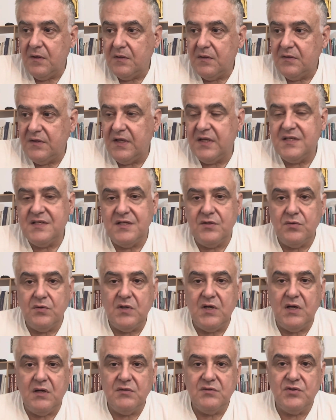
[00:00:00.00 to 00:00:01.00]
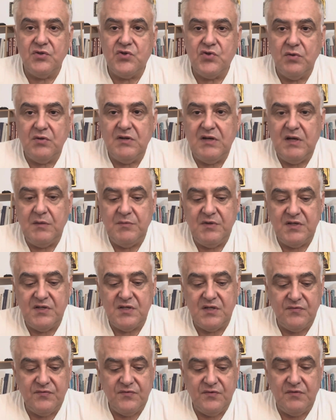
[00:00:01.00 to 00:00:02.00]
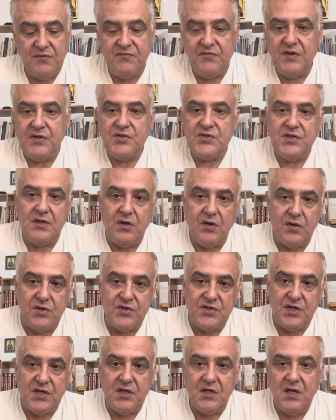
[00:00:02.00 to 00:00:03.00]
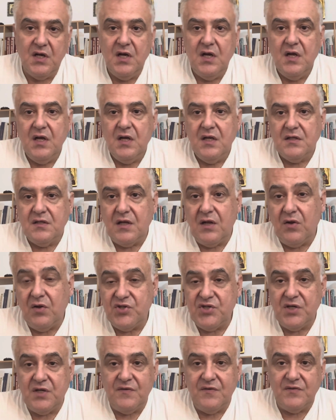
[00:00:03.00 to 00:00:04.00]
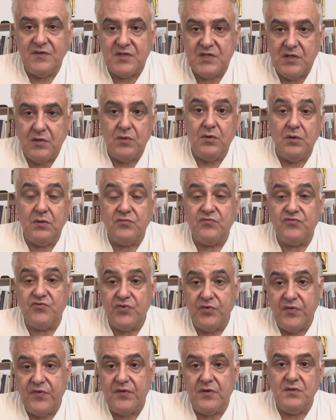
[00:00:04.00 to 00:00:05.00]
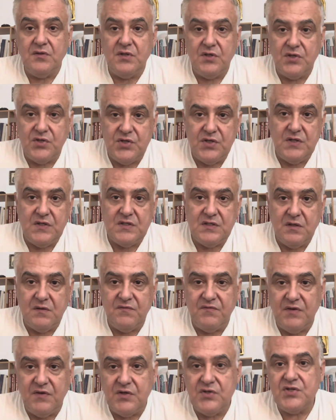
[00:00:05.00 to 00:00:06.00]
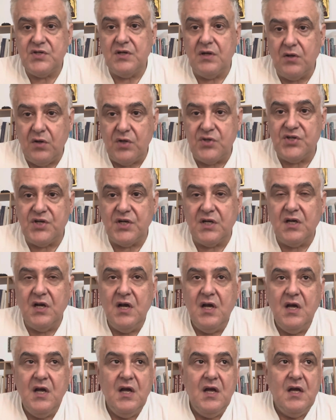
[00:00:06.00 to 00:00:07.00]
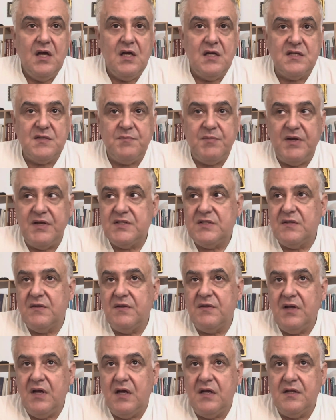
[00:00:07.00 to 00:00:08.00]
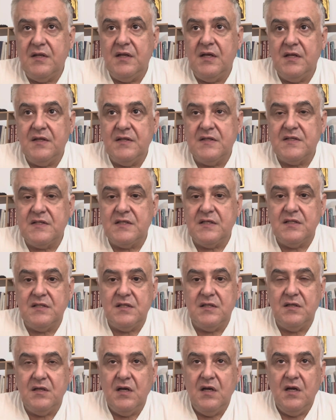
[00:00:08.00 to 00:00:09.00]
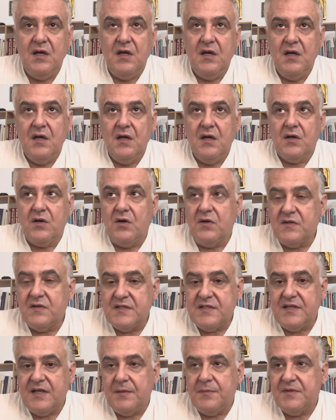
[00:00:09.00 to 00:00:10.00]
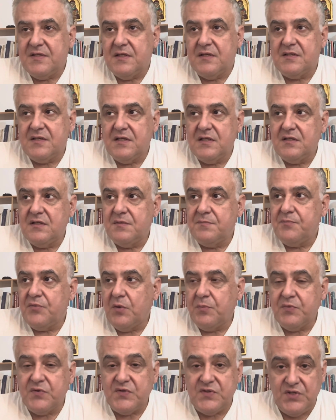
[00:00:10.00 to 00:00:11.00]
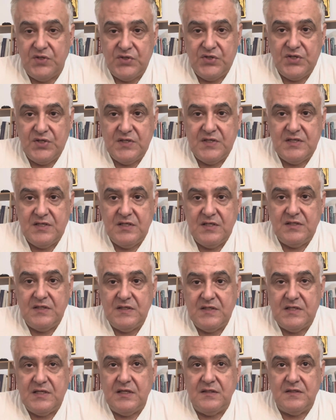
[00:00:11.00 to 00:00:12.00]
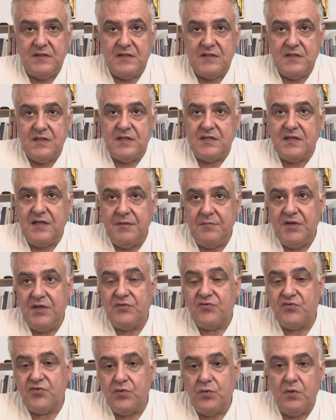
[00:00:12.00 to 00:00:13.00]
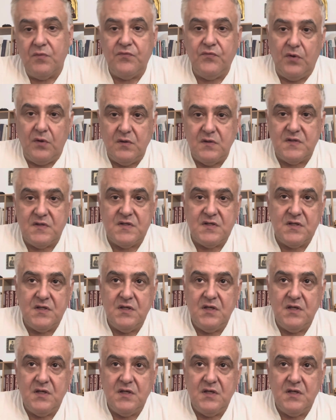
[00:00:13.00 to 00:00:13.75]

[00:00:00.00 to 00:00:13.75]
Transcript: takes into account the shortcomings of conventional logic, the logic of the so-called truth conditions. The conventional logic is based on the idea that certain concepts, certain propositions, certain sentences can be true or false,